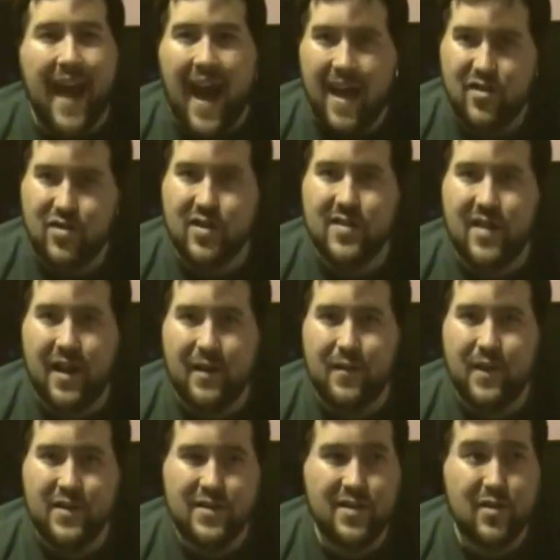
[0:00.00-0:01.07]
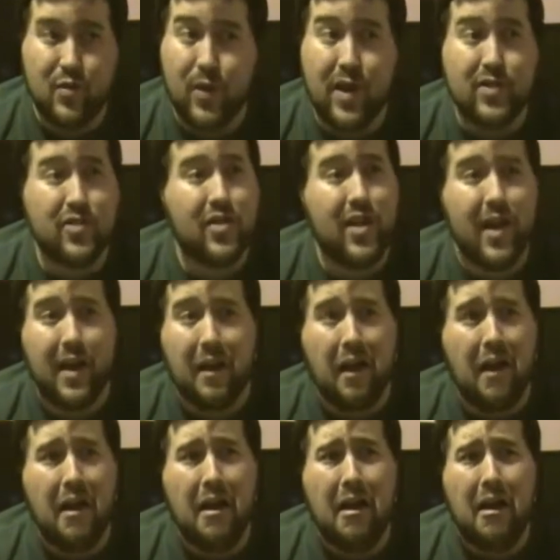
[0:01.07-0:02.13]
gadgets, how to fix the situation,
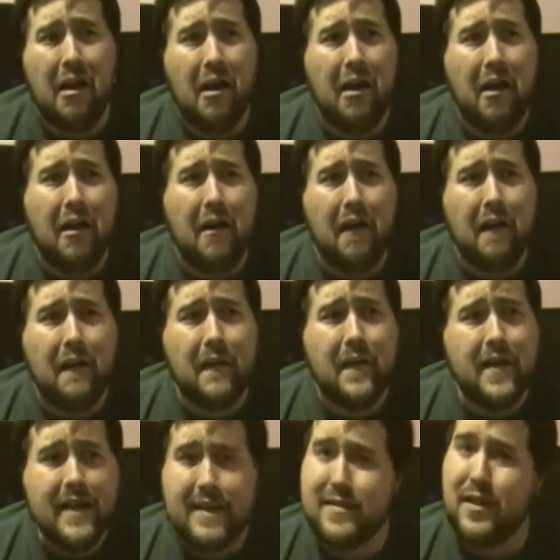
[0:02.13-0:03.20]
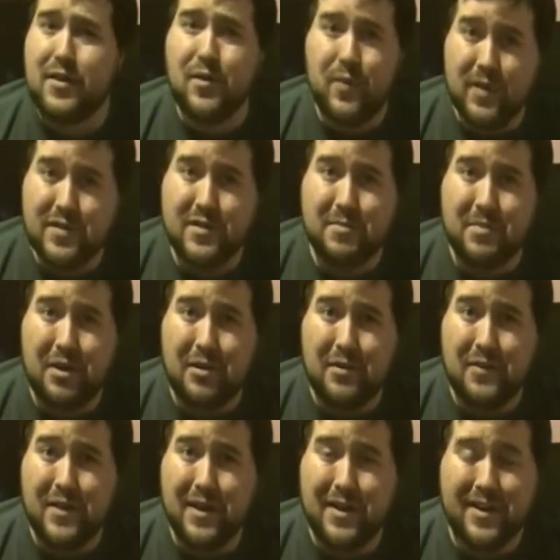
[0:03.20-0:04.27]
and he's a twisted
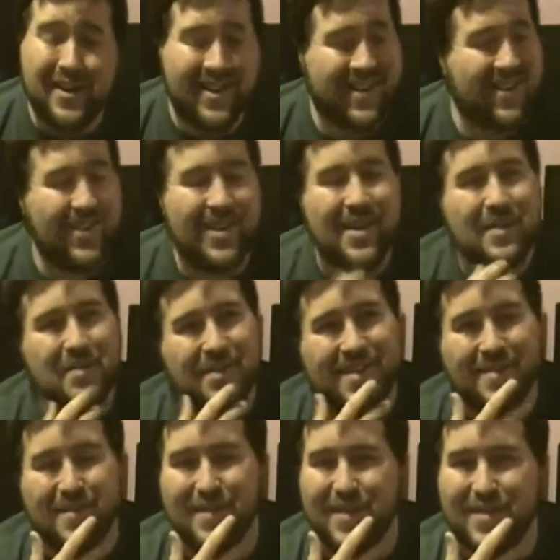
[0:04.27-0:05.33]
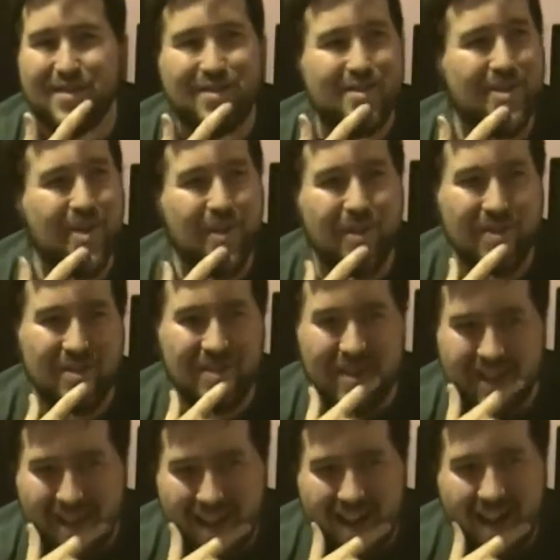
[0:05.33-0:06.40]
motherfucker when it comes to some of his jokes.
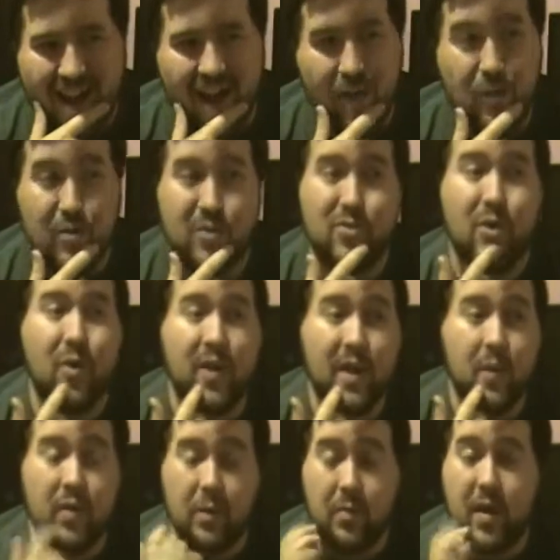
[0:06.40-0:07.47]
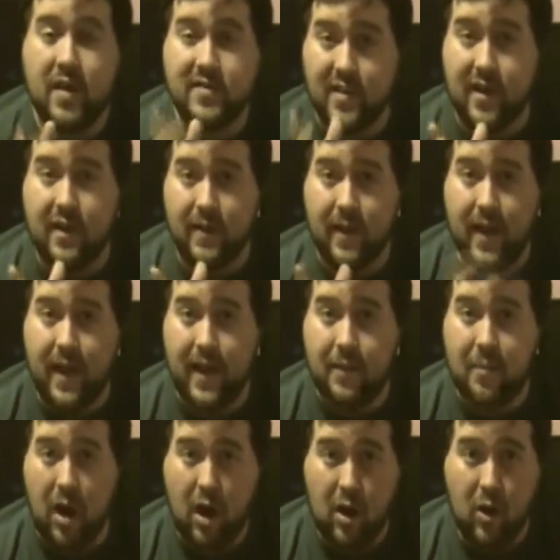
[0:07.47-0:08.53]
There's a joke in it with a prosthetic leg.
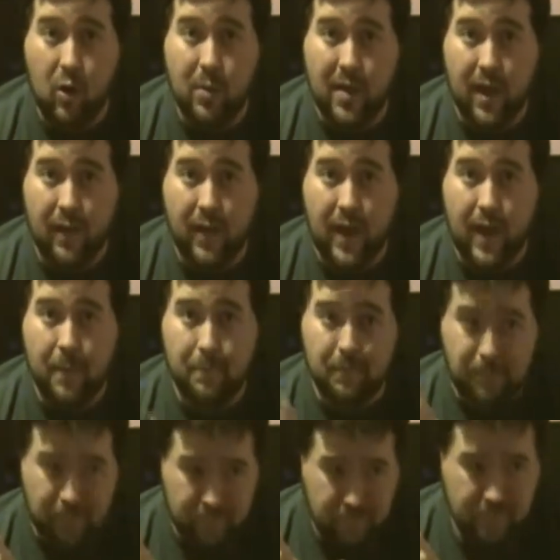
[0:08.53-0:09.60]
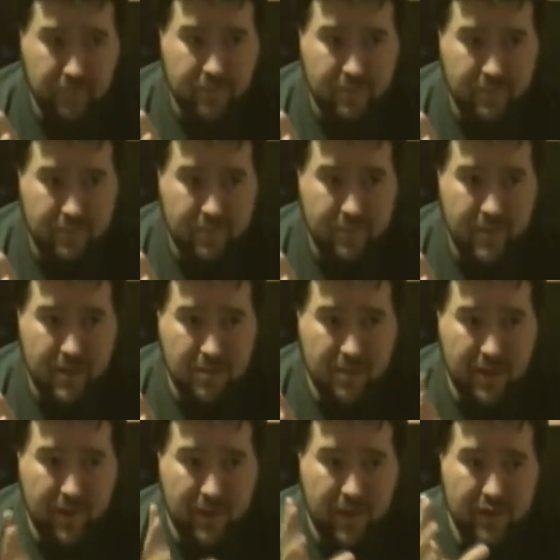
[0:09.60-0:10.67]
I'm not going to go beyond that.
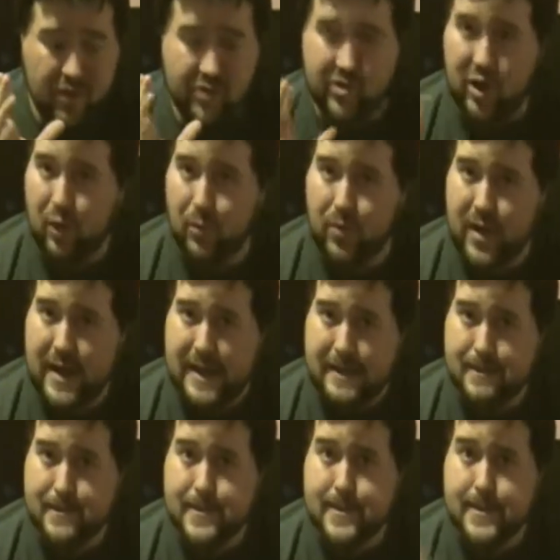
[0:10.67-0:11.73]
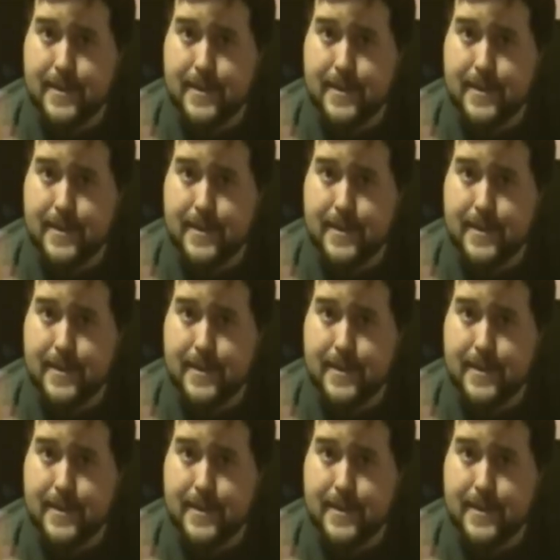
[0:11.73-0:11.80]
But it involves a jailbreak,